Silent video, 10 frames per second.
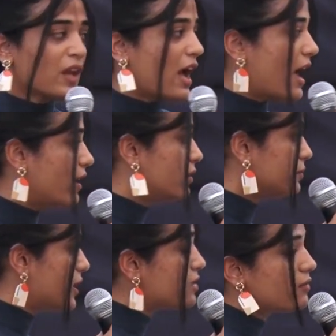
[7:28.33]
And
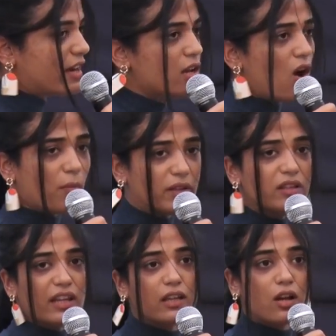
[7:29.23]
it's a very common
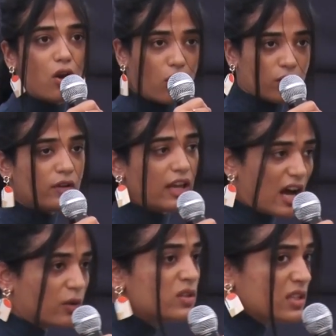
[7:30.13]
thing in a lot of
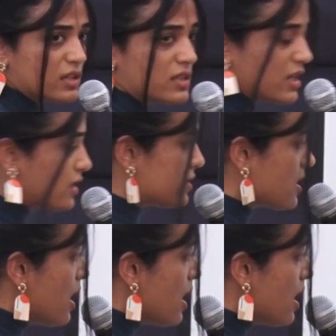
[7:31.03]
layouts these days.